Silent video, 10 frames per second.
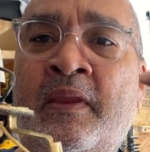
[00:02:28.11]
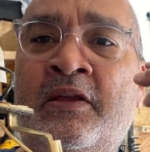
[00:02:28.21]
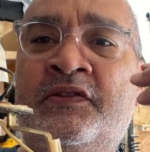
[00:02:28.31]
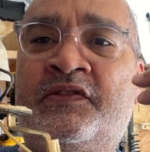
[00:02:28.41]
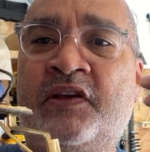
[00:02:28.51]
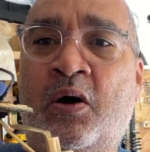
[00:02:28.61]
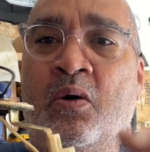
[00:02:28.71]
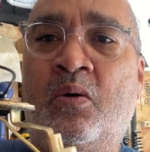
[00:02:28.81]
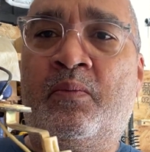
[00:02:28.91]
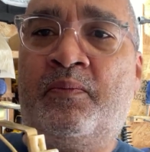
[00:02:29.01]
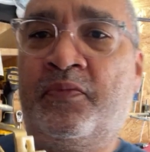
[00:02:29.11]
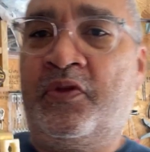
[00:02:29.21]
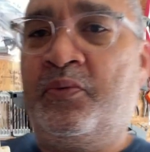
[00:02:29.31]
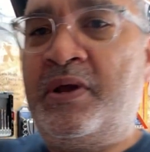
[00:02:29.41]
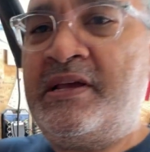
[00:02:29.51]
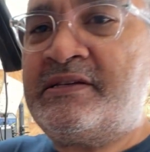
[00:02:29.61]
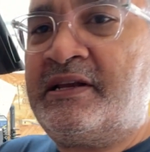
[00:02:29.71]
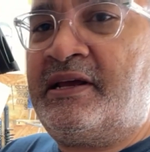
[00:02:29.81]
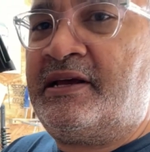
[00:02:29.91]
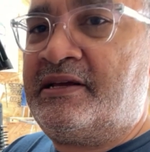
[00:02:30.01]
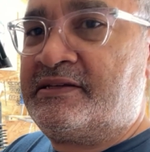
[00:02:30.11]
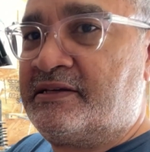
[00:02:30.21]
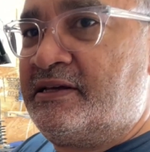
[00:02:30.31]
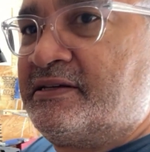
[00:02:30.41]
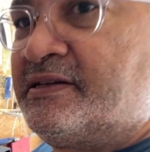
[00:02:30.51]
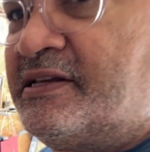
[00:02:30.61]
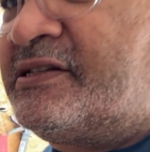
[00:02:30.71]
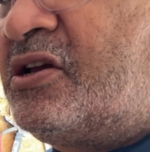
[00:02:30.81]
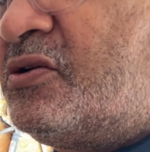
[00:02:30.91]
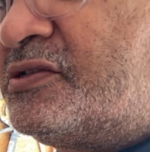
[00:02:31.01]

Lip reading: So the reason is this goes